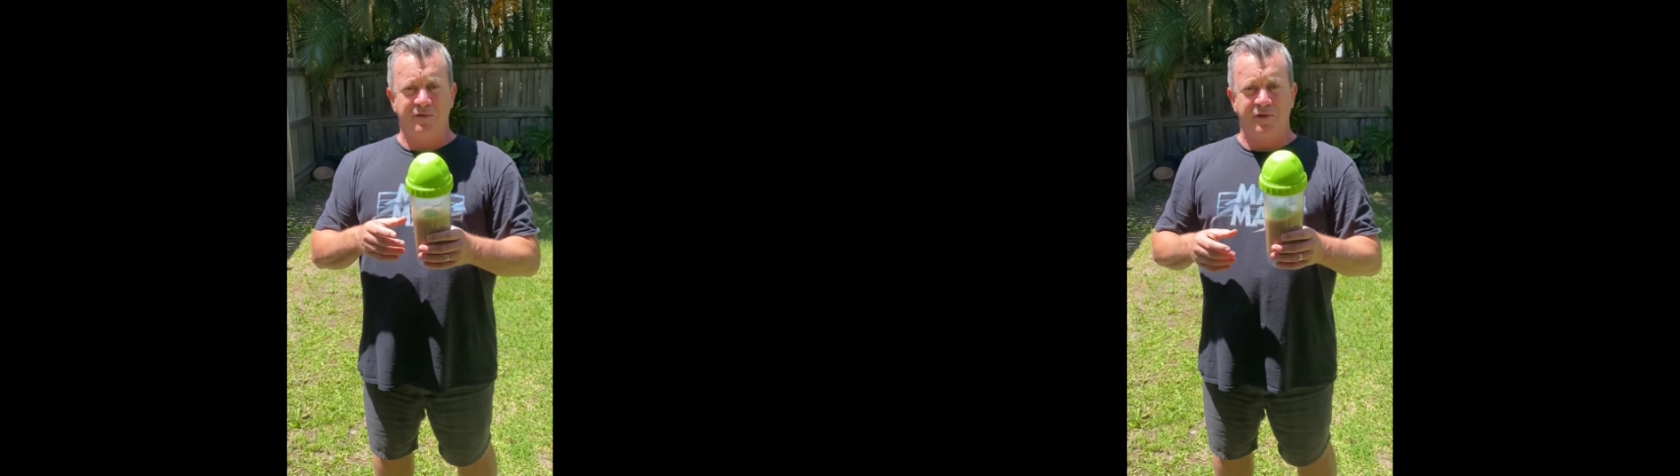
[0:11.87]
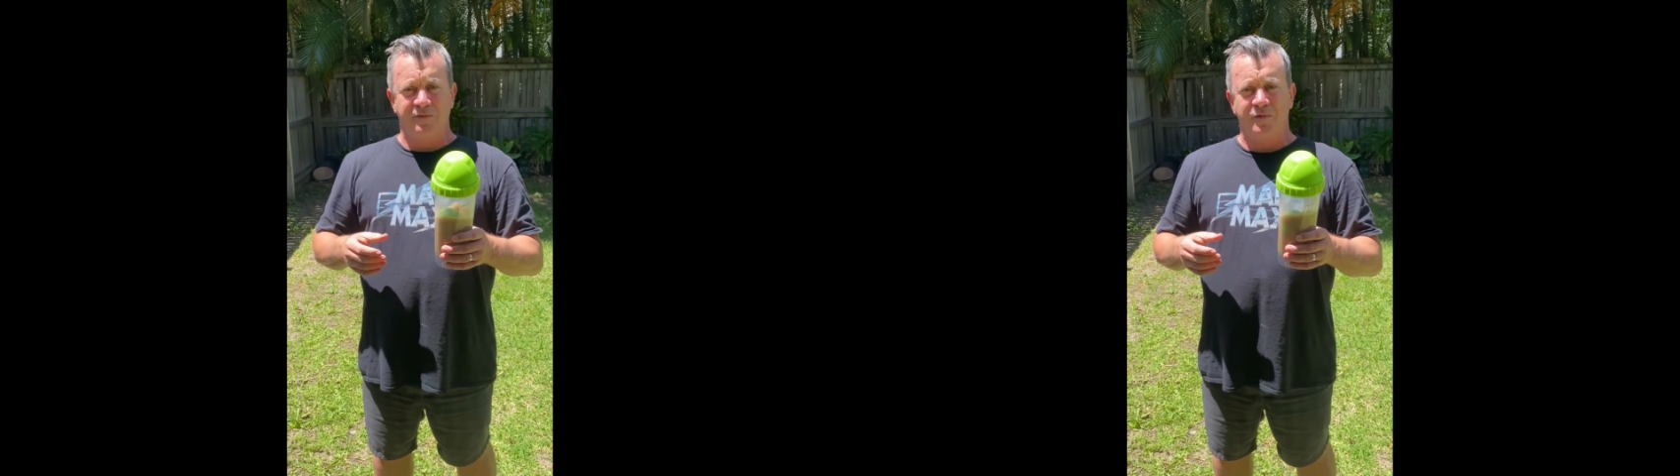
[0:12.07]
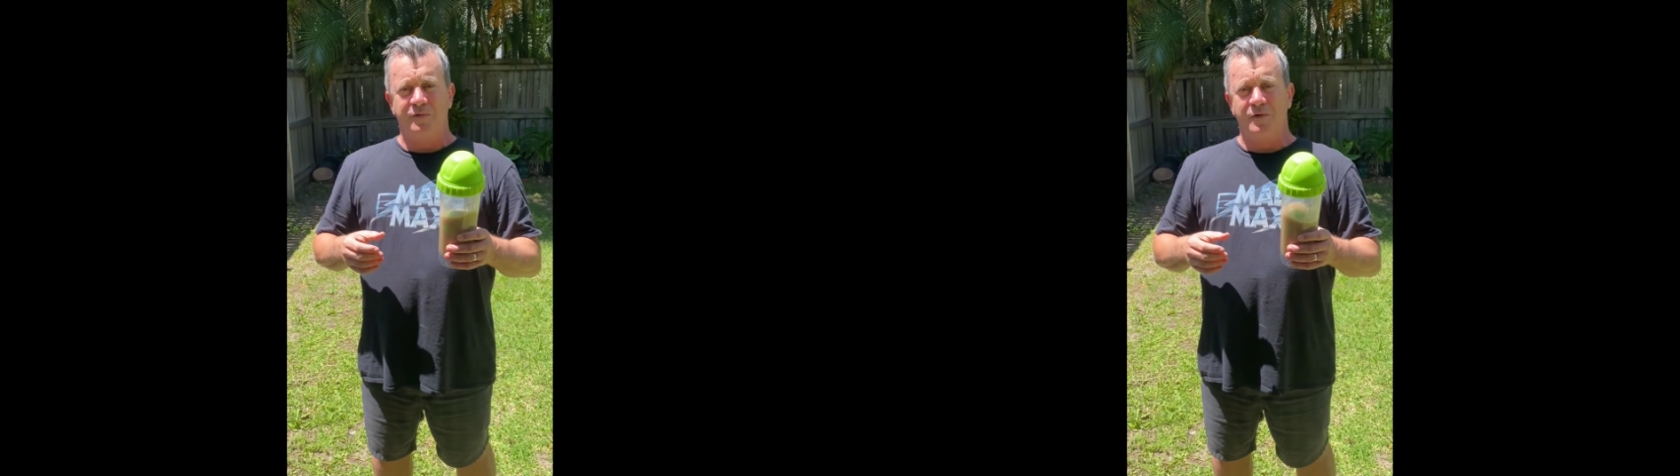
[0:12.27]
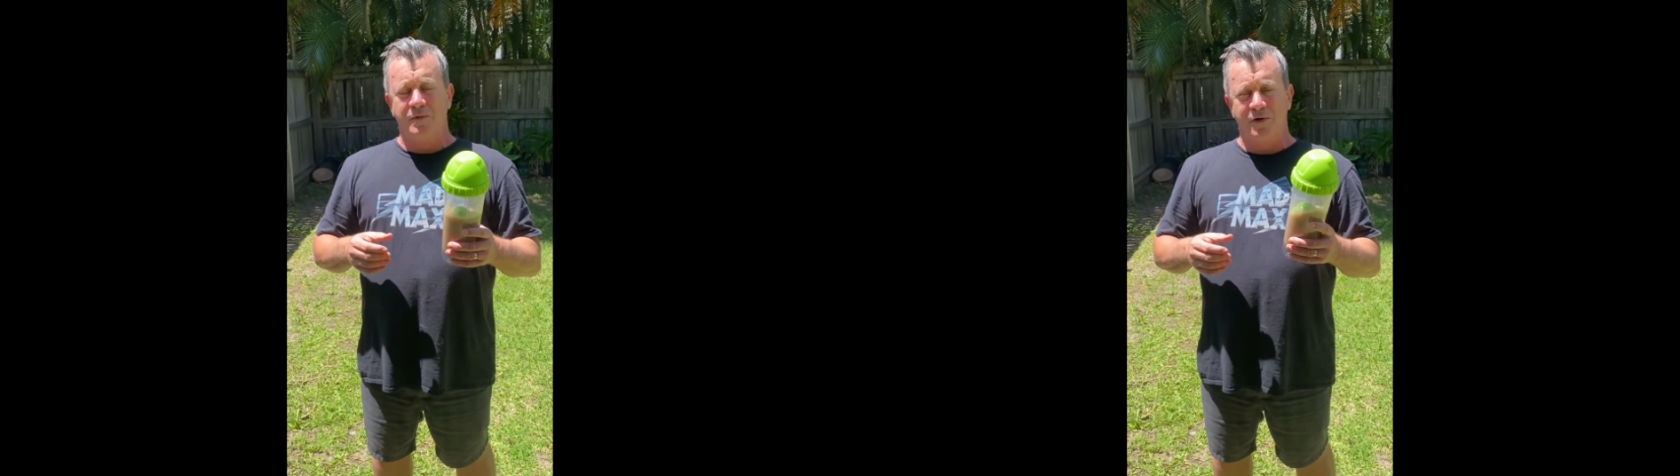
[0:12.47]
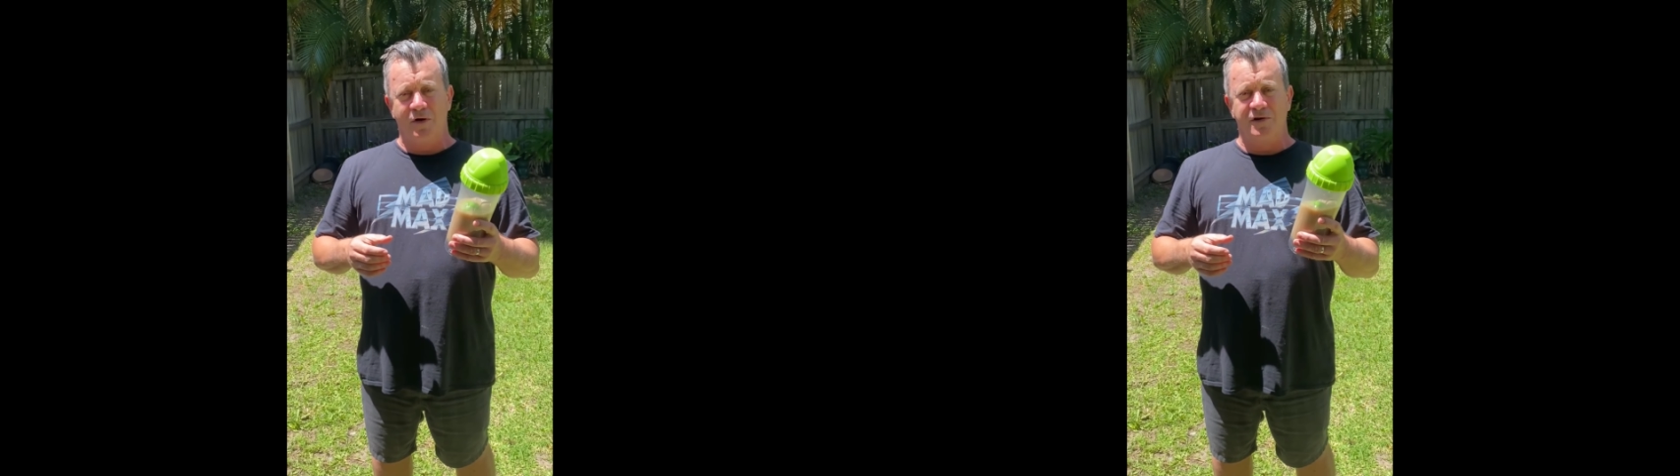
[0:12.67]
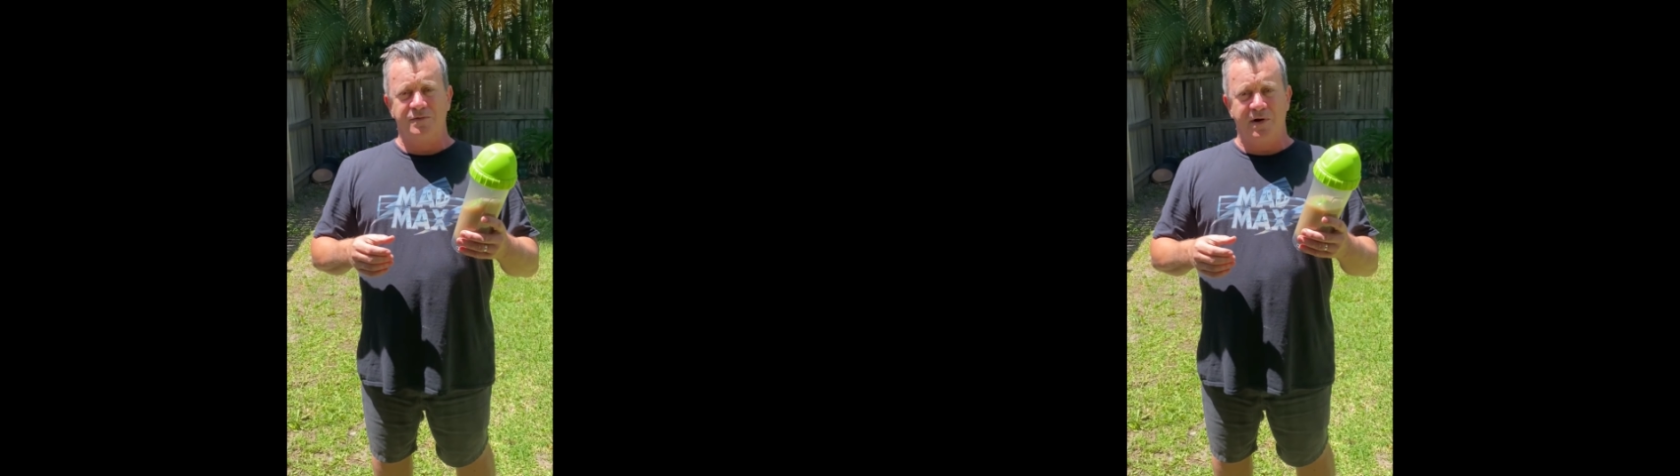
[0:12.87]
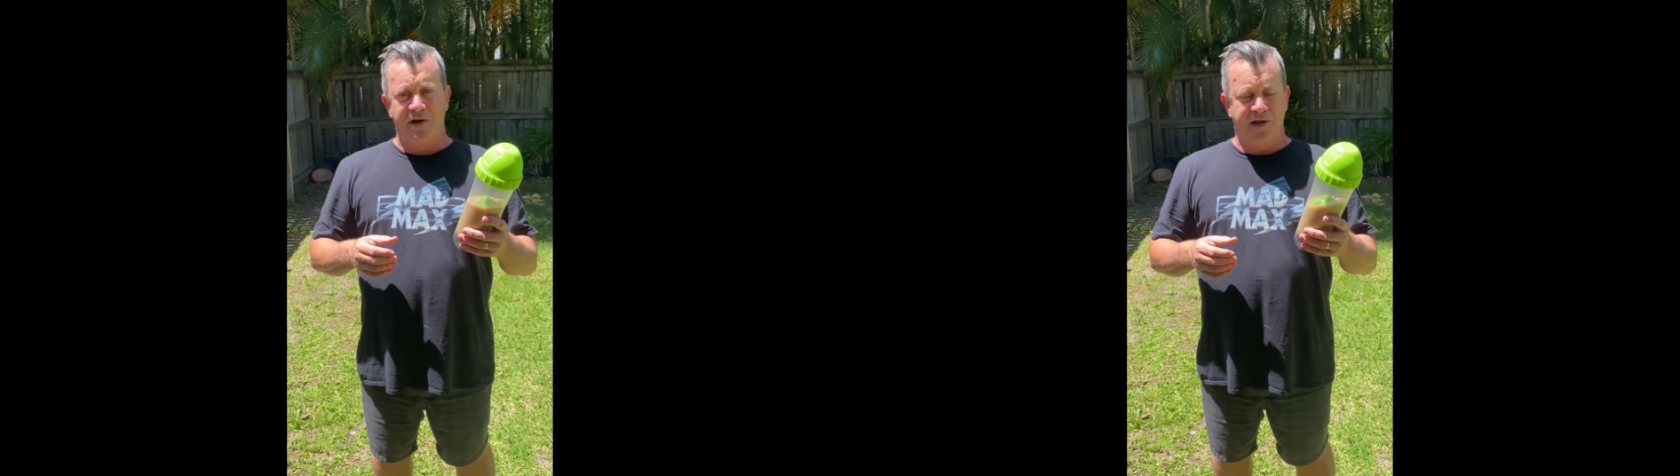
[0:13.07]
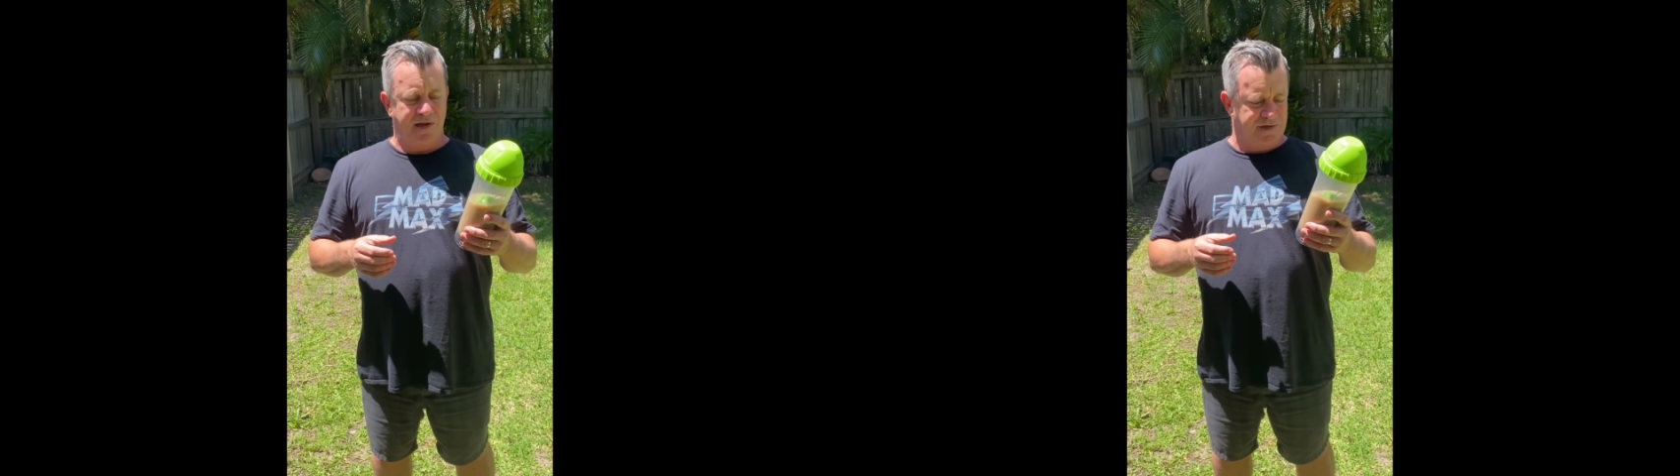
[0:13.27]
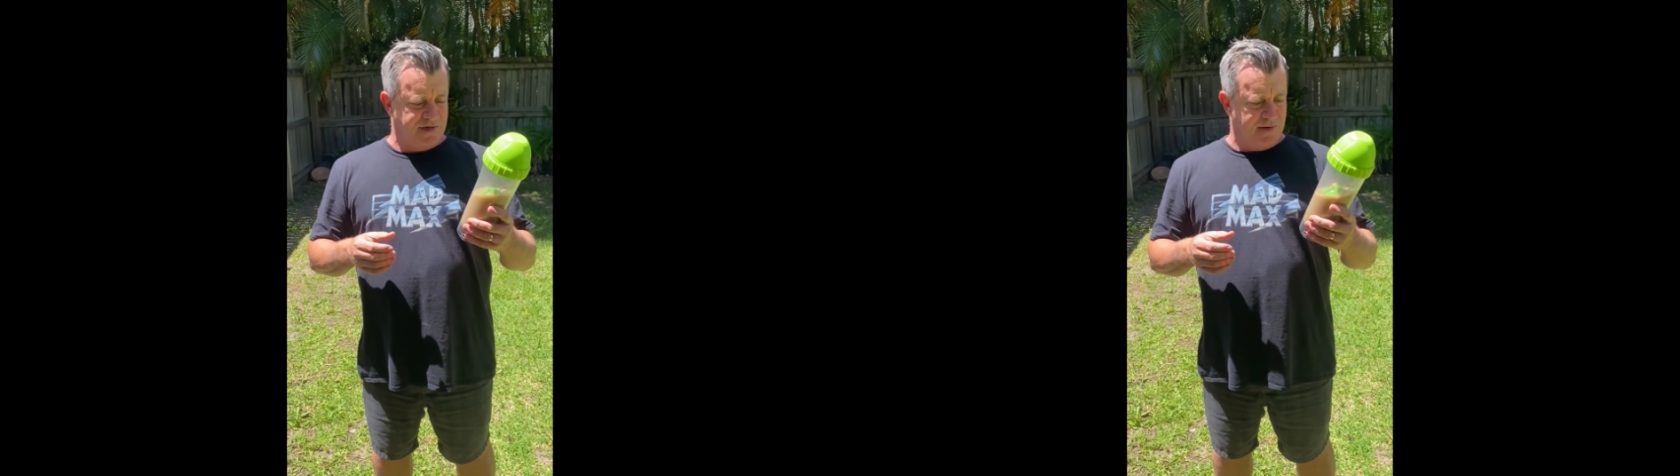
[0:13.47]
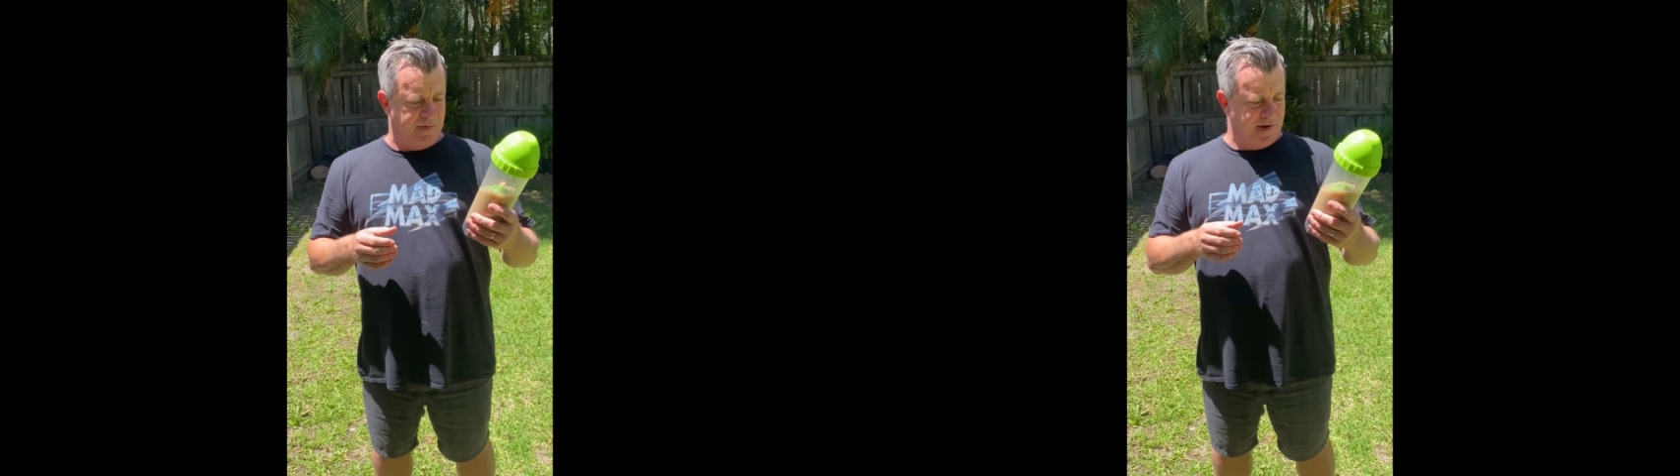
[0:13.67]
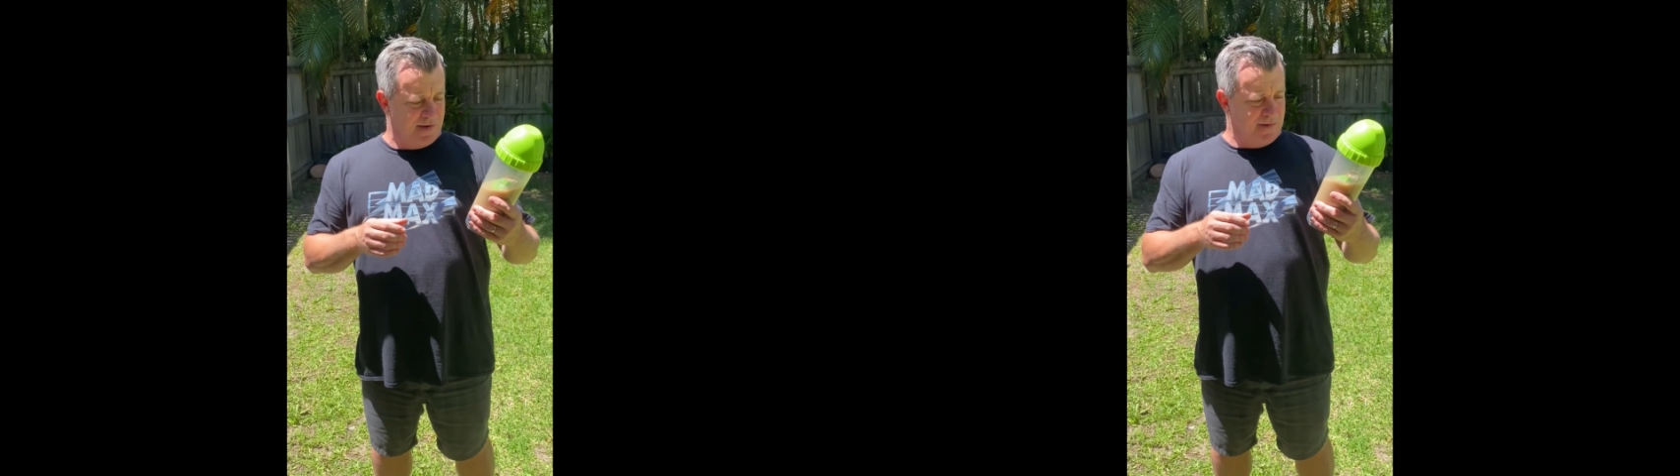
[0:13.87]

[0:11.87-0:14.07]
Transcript: giving to the fulfillment guys ready to get shipped.